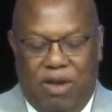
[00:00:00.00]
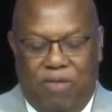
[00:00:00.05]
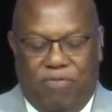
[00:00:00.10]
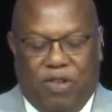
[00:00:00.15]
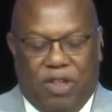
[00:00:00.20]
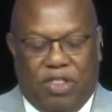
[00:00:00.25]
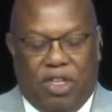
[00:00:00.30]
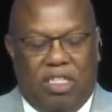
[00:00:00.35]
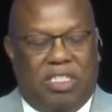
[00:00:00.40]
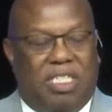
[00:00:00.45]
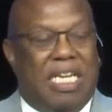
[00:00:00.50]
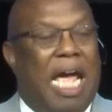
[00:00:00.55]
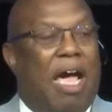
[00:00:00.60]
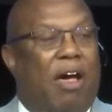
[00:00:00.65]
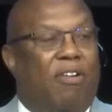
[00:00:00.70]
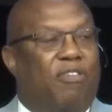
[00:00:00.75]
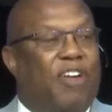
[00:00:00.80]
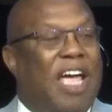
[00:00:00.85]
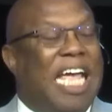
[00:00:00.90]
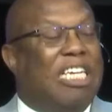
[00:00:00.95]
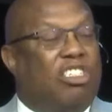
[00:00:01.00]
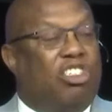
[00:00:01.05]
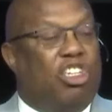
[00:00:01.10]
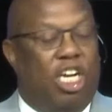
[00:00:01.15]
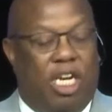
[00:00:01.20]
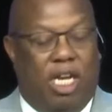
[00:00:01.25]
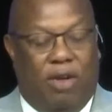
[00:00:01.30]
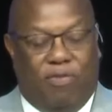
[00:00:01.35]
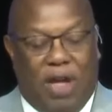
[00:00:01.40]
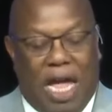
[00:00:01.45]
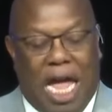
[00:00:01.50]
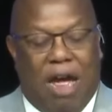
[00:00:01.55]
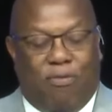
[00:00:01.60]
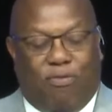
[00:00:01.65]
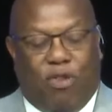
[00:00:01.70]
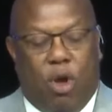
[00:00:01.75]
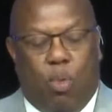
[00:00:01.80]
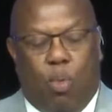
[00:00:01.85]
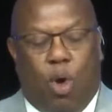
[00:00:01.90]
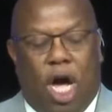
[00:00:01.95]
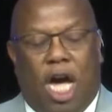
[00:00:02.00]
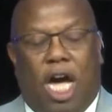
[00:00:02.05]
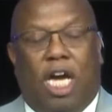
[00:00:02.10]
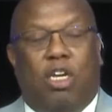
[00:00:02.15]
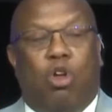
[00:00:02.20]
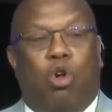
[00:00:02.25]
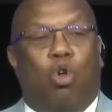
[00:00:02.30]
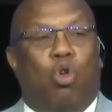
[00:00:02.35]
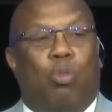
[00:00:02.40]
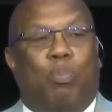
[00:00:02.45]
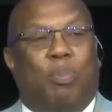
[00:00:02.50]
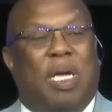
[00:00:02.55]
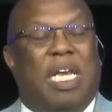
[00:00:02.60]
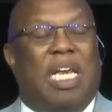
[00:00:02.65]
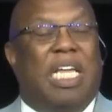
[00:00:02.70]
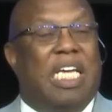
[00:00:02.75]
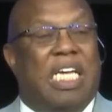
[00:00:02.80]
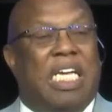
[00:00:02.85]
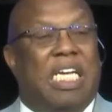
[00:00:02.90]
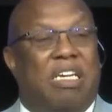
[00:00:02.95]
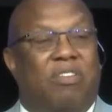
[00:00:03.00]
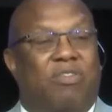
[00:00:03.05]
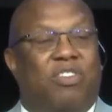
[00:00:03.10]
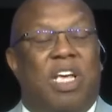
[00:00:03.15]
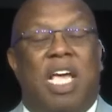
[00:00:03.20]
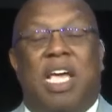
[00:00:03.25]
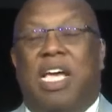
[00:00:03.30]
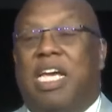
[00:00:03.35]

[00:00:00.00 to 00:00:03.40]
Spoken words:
for the salvation of everyone who believes.